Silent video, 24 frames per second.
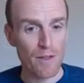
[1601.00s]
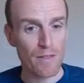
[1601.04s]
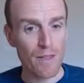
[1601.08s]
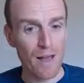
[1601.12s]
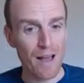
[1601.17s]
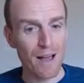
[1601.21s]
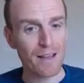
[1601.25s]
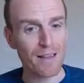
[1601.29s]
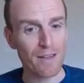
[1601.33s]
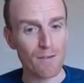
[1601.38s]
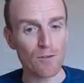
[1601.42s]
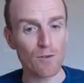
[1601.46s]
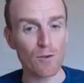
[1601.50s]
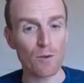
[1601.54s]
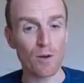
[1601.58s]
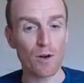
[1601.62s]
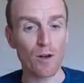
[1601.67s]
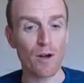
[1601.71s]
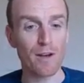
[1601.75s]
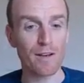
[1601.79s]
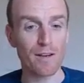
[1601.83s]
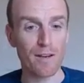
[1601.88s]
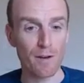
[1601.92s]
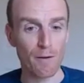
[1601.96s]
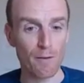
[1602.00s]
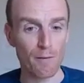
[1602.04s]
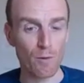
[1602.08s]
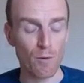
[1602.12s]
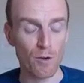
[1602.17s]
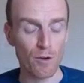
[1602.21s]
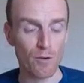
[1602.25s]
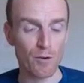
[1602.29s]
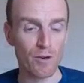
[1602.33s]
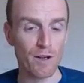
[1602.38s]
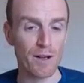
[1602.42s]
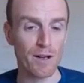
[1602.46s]
that gives you an idea of what
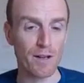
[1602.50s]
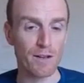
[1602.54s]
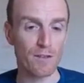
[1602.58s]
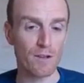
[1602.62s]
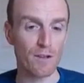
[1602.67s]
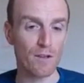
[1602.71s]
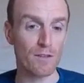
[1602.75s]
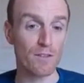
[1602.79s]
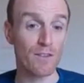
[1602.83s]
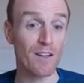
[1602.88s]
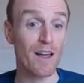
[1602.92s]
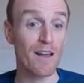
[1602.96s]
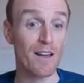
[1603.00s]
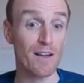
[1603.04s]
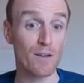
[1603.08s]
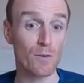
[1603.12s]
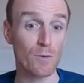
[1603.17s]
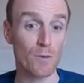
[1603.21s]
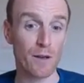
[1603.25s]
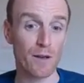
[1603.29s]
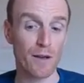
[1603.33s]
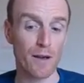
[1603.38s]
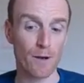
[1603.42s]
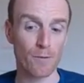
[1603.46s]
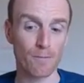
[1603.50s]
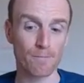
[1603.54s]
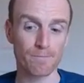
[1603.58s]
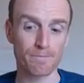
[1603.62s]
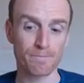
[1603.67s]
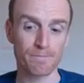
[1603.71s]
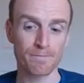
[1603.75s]
you're needing to take into account.